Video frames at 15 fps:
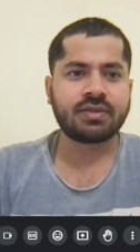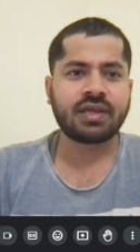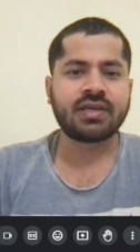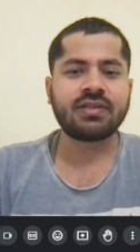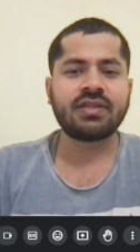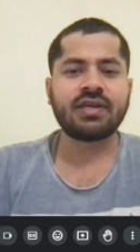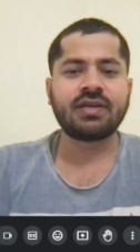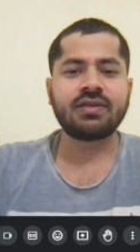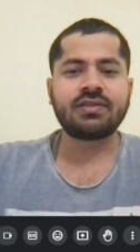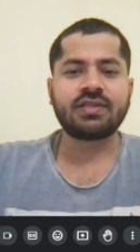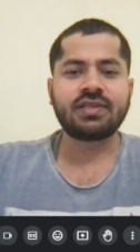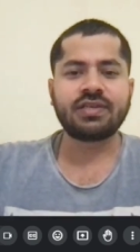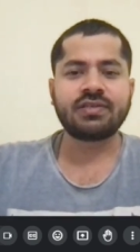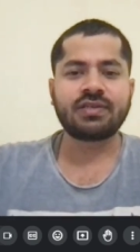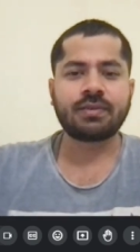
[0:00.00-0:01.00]
Like there are
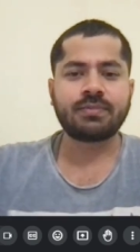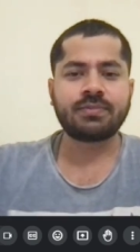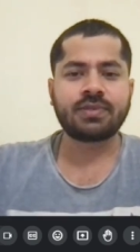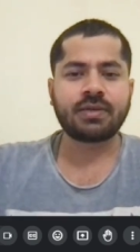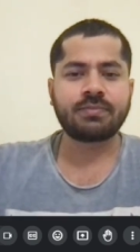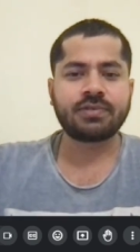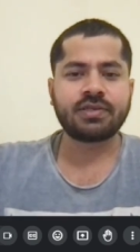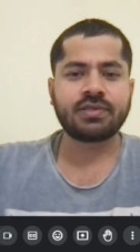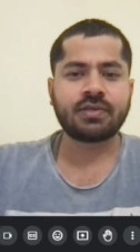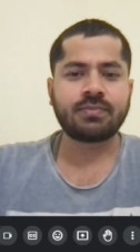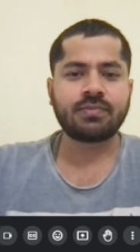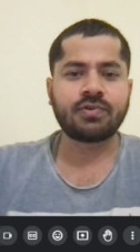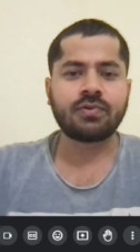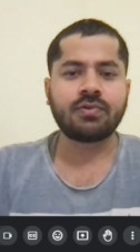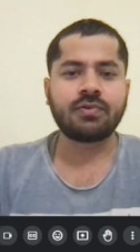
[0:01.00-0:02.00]
three sub
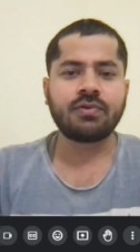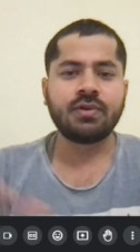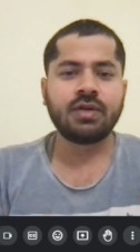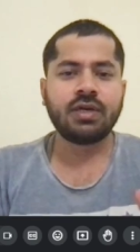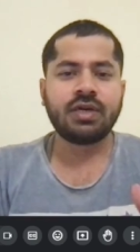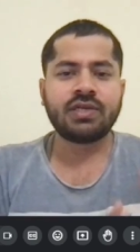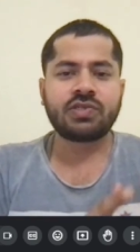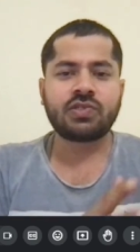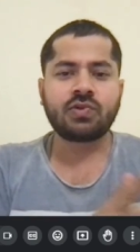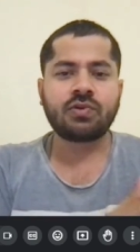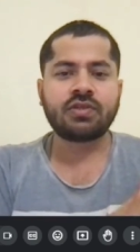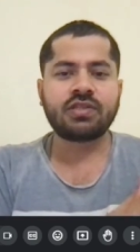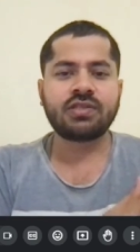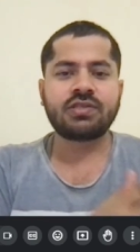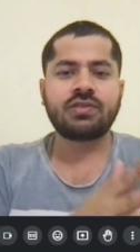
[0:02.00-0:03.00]
subsystem to store
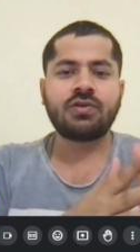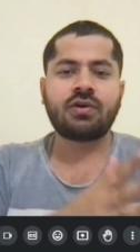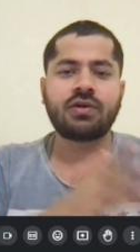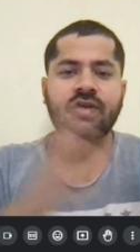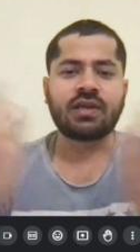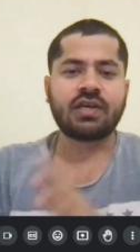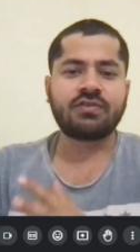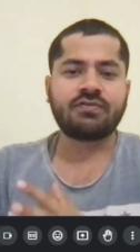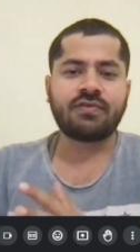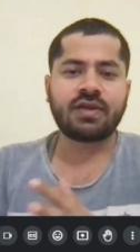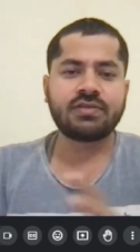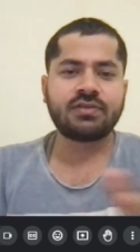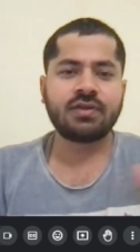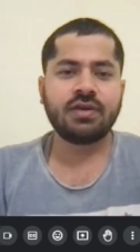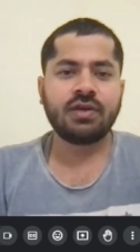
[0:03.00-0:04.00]
this dot class
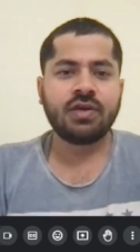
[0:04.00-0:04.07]
files.